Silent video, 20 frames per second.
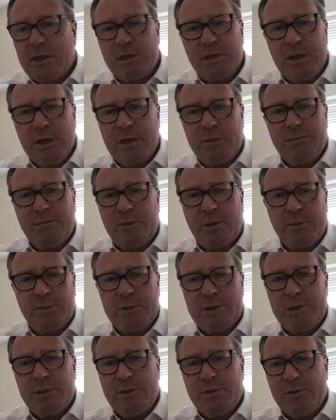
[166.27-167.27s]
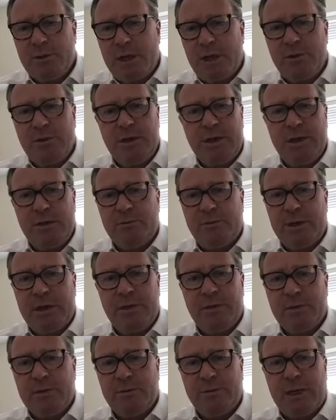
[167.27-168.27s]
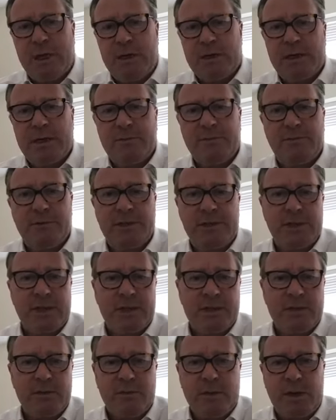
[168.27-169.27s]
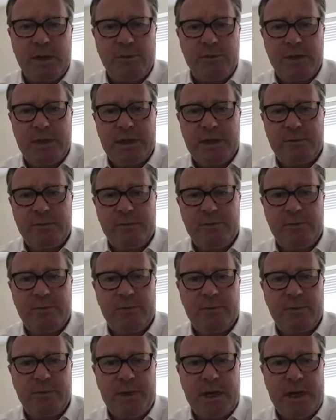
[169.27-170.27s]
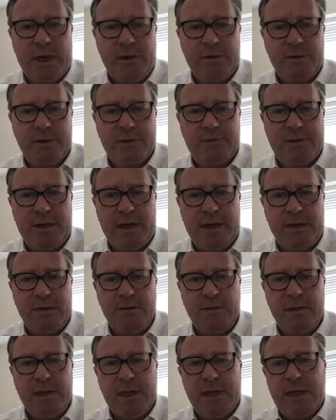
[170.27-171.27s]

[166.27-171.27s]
a property should only have been on the market for 6 to 8 weeks before a buyer is found,